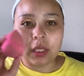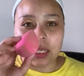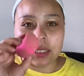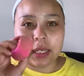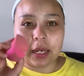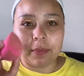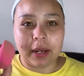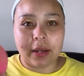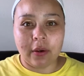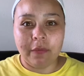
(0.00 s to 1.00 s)
I'm gonna take my
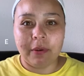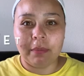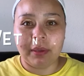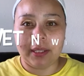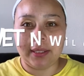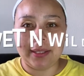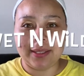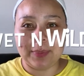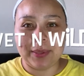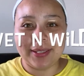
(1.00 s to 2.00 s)
e l f blending
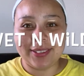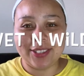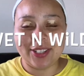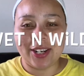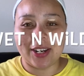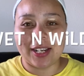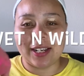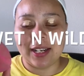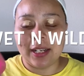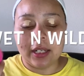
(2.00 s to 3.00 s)
sponge and
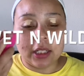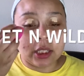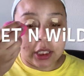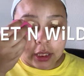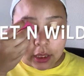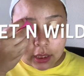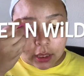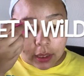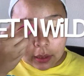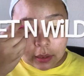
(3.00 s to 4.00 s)
just
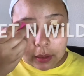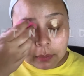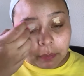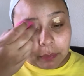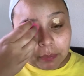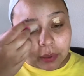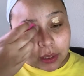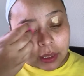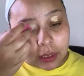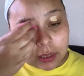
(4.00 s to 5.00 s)

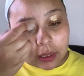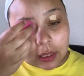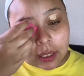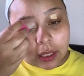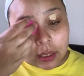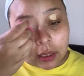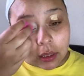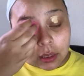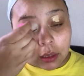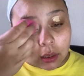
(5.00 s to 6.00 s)
blend that
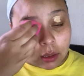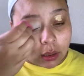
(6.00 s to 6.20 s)
in.